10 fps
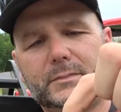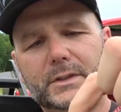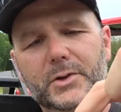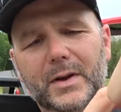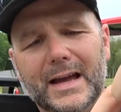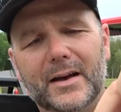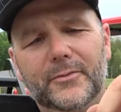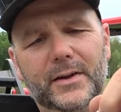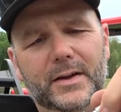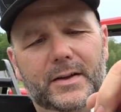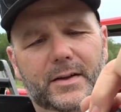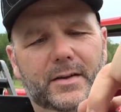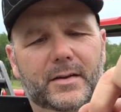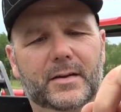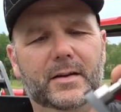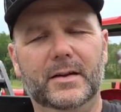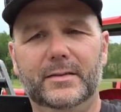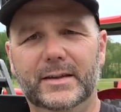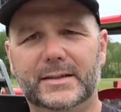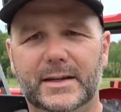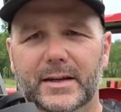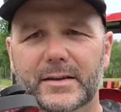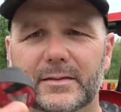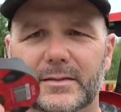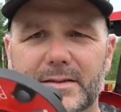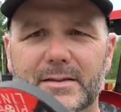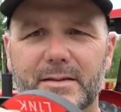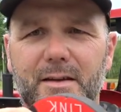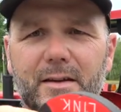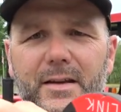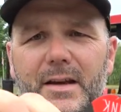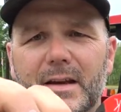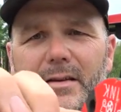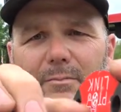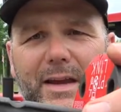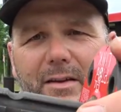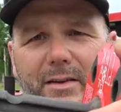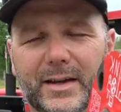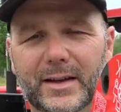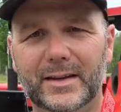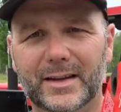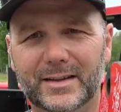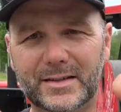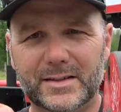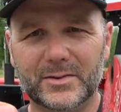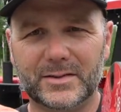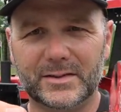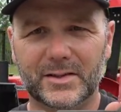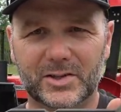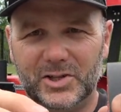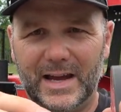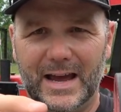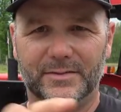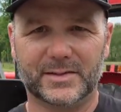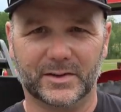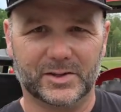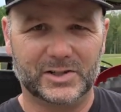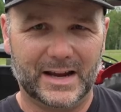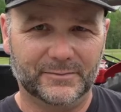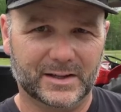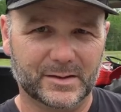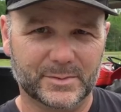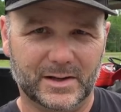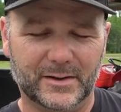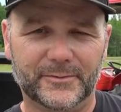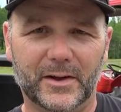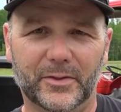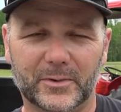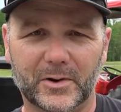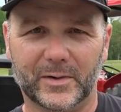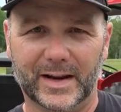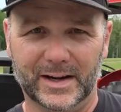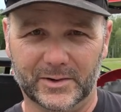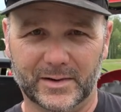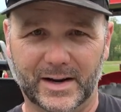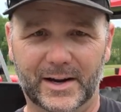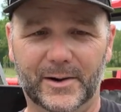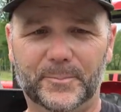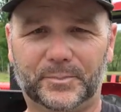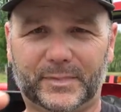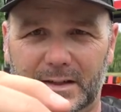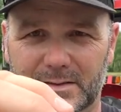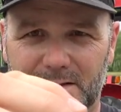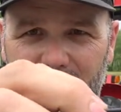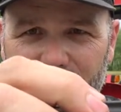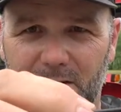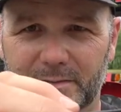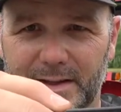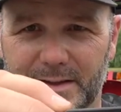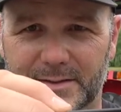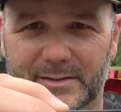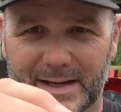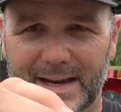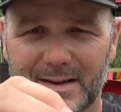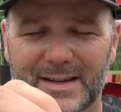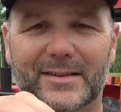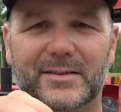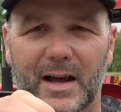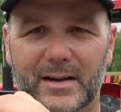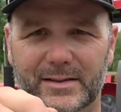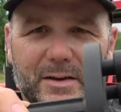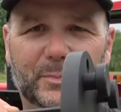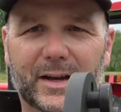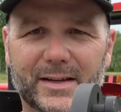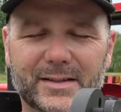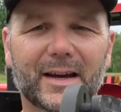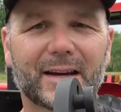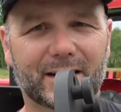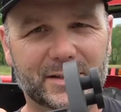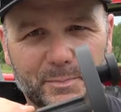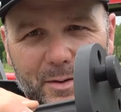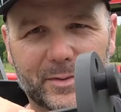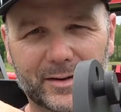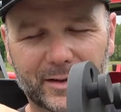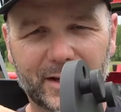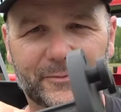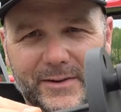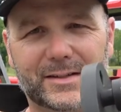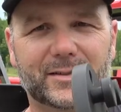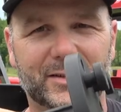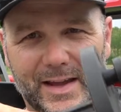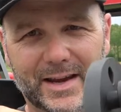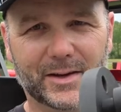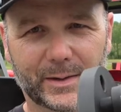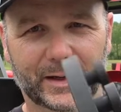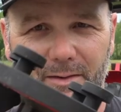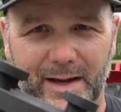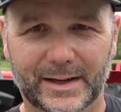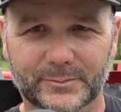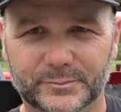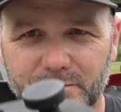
you have this end, this is the male end, and this goes into the shaft. So the shaft that comes off of the rotary cutter right here slips over this, okay? It's locked into place. It's permanently affixed to that unit, okay?